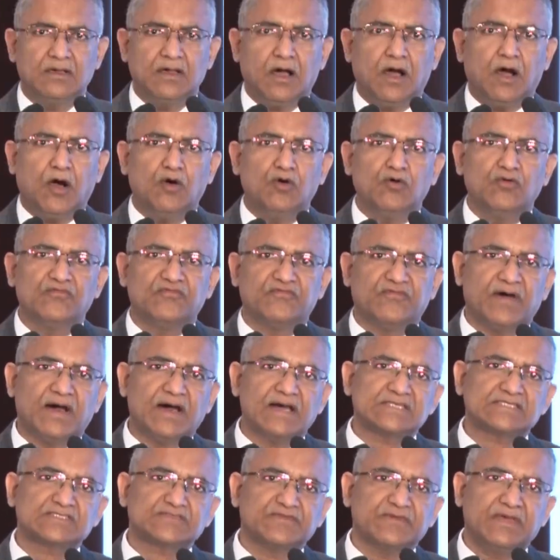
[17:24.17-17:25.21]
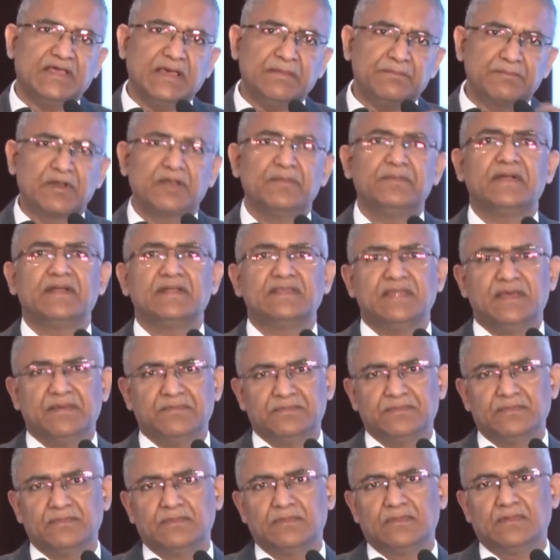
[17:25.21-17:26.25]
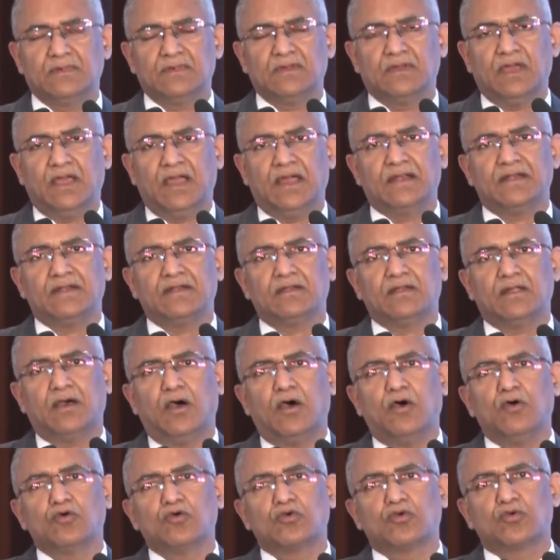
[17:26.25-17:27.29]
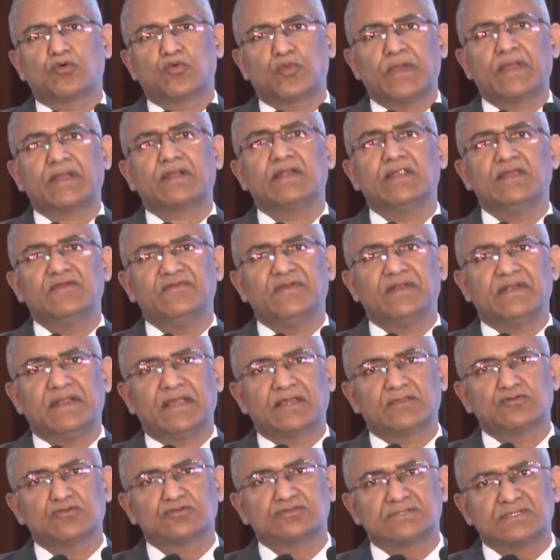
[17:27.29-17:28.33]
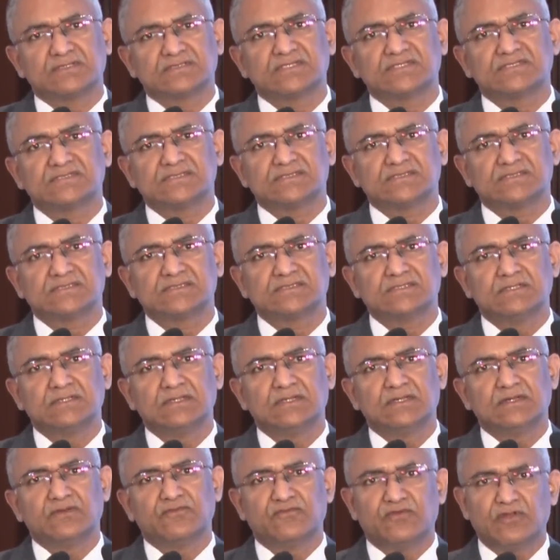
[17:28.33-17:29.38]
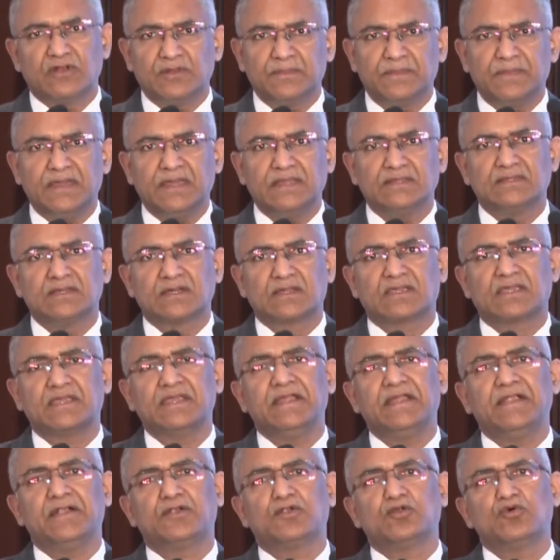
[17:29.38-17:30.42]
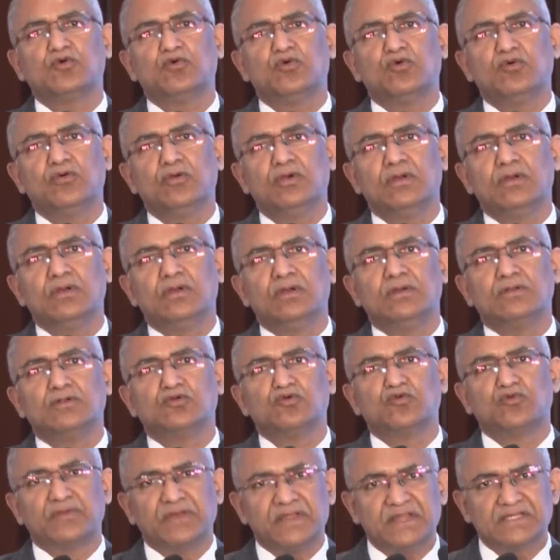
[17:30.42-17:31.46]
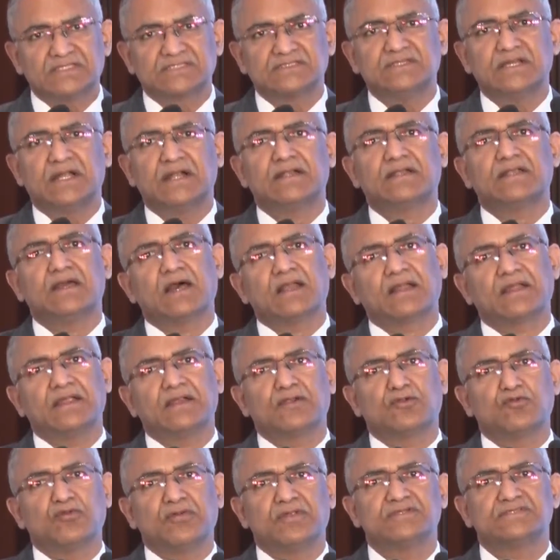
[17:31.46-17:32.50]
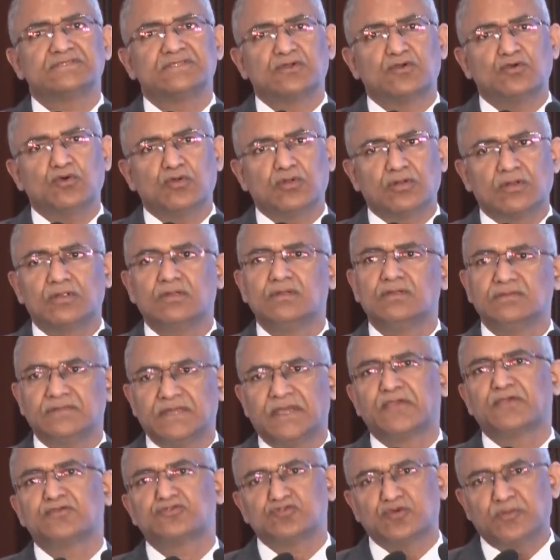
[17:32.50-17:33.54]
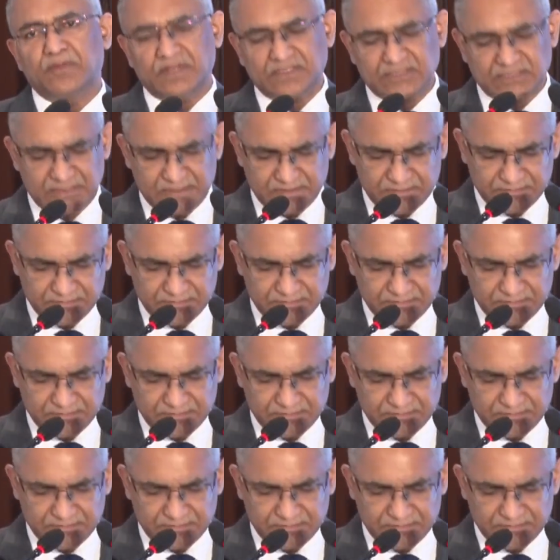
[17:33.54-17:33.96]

how fast we implement them and how quickly we take those decisions will be the key to reach that target, to reach the goal. Thank you so much.